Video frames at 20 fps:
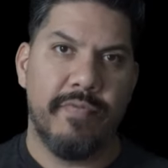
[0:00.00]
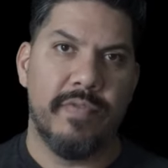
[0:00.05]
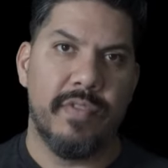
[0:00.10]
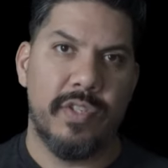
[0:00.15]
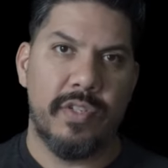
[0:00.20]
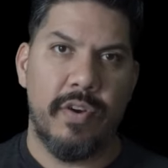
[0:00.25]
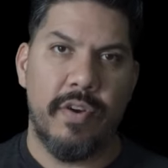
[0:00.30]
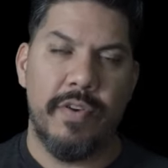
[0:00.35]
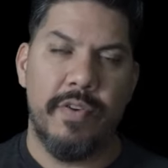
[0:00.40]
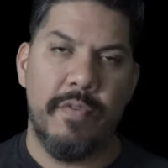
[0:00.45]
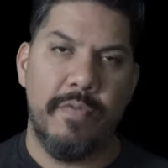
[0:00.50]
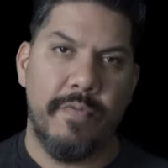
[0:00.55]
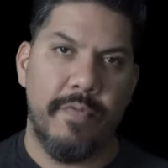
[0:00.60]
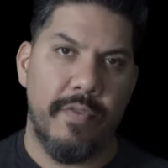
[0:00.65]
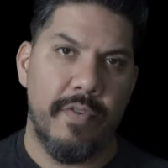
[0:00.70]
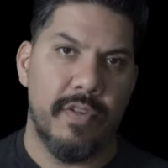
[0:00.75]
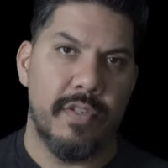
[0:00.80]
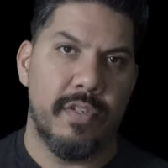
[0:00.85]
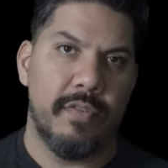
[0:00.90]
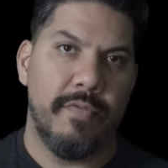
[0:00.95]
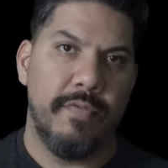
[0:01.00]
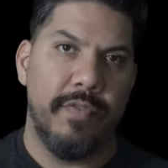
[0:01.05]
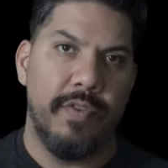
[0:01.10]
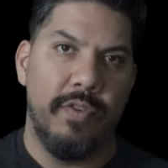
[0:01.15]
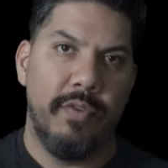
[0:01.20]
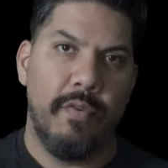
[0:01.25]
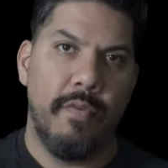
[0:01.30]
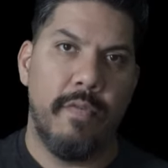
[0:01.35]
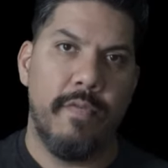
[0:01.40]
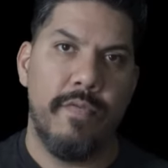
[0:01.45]
start your first
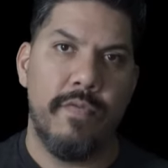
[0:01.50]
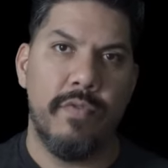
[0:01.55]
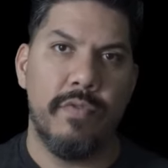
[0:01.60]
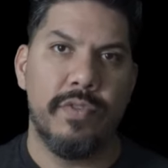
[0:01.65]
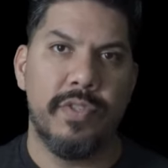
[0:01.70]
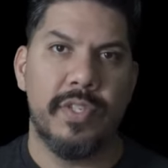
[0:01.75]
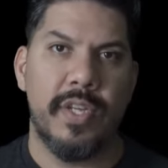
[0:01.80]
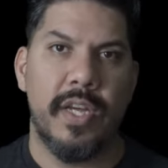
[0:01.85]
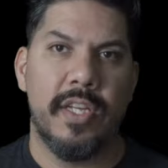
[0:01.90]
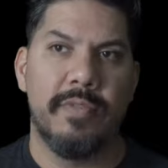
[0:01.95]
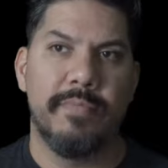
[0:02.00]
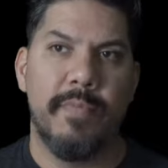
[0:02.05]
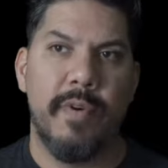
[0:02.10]
few full-size